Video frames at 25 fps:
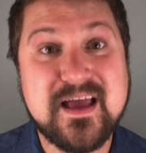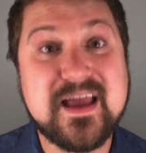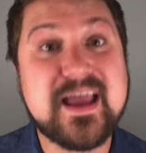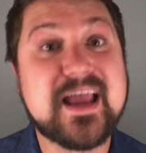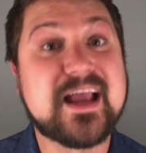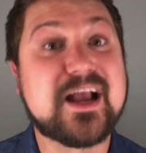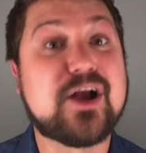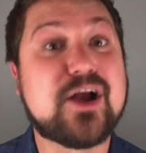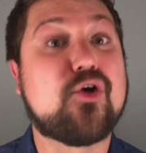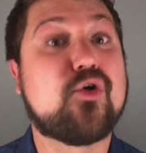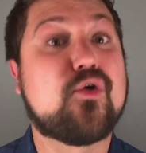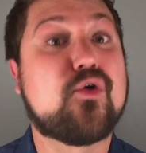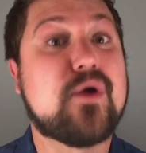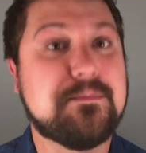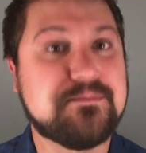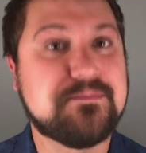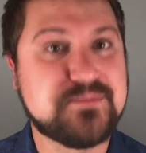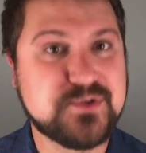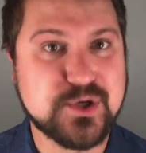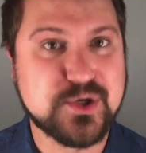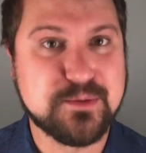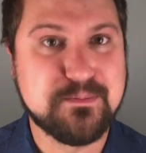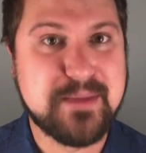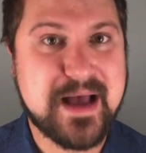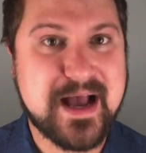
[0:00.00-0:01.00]

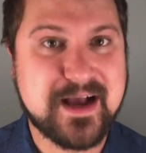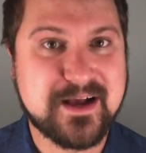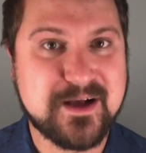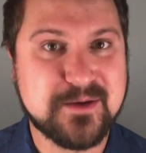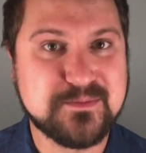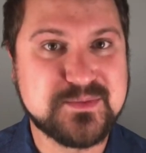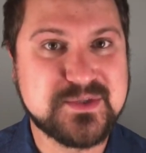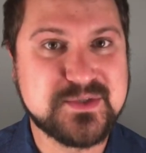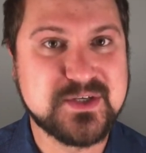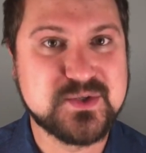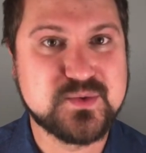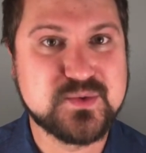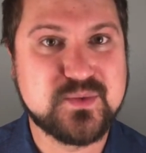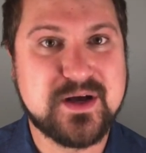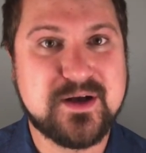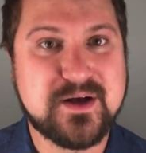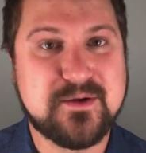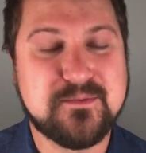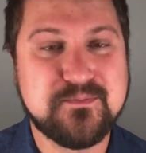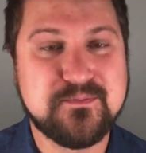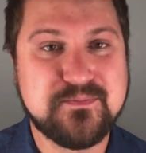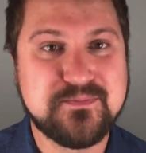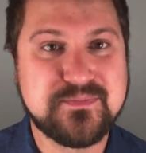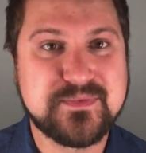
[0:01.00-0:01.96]
encrypt your backups as well.